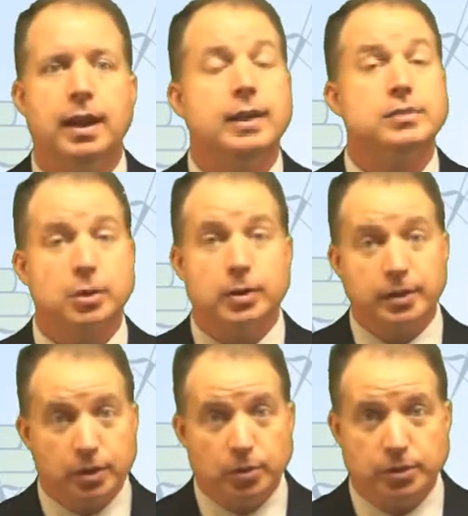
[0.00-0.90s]
And so can
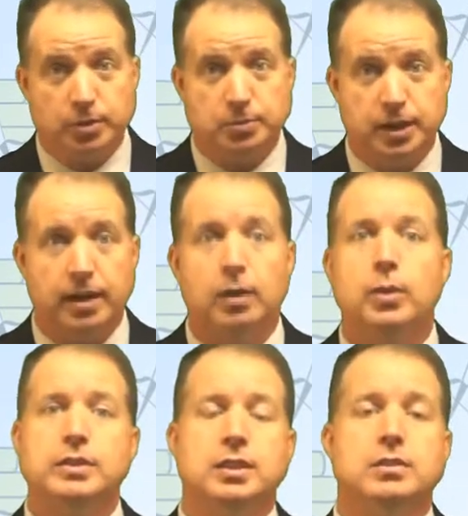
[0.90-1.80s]
the YouTube channel,
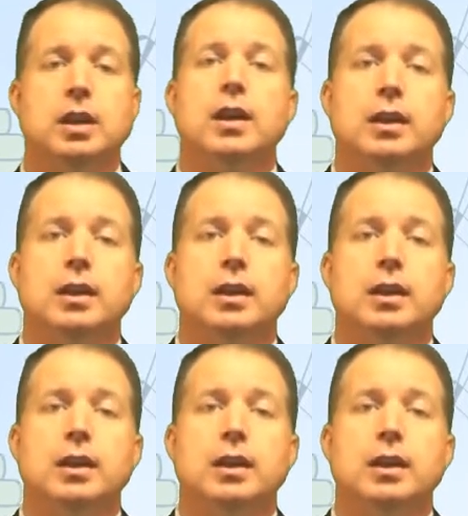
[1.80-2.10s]
which is